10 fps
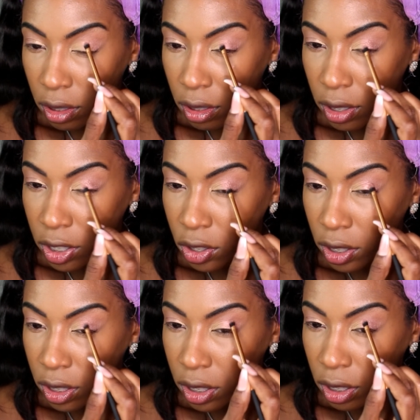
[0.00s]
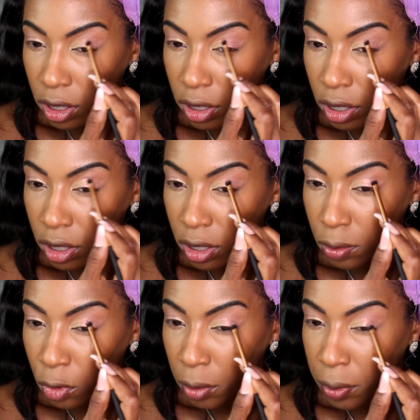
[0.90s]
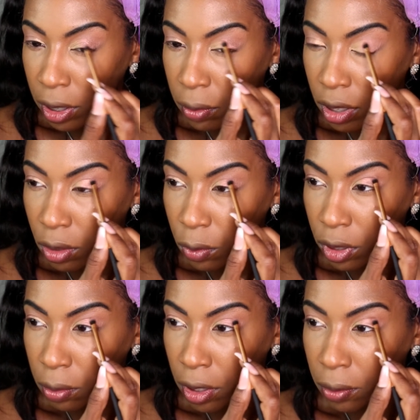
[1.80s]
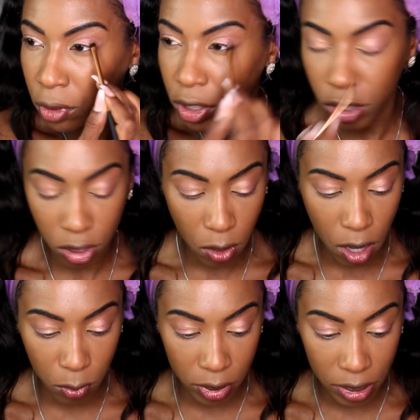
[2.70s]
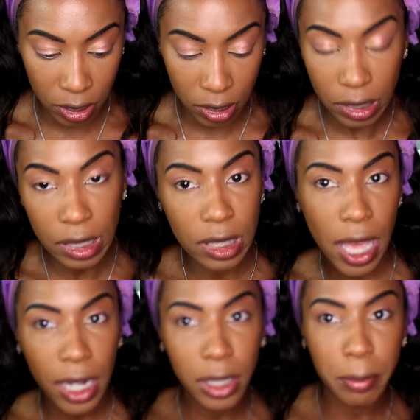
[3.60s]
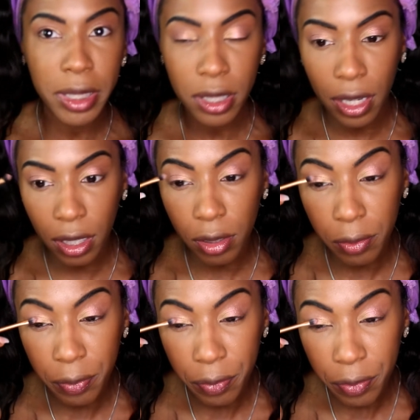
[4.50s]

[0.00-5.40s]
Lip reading: And as you can see, it is more pigmented with my brush, so I was sadly mistaken.